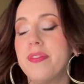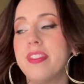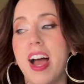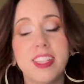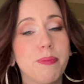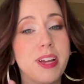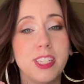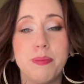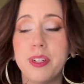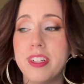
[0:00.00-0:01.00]
that's my
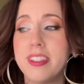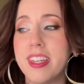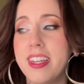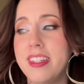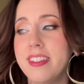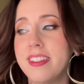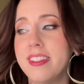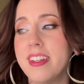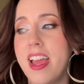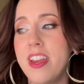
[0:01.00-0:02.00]
experience
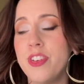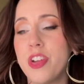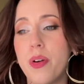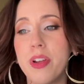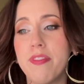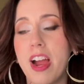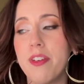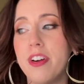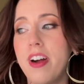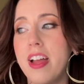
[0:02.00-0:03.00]
in going
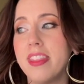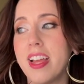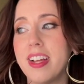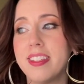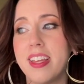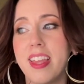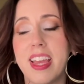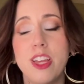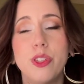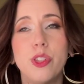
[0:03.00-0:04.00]
viral. And like I said, like,
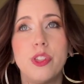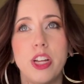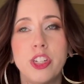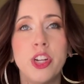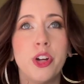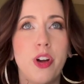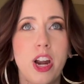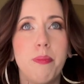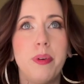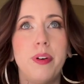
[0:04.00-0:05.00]
it's such an
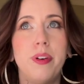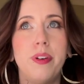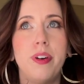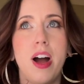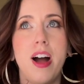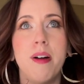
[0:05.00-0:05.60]
incredible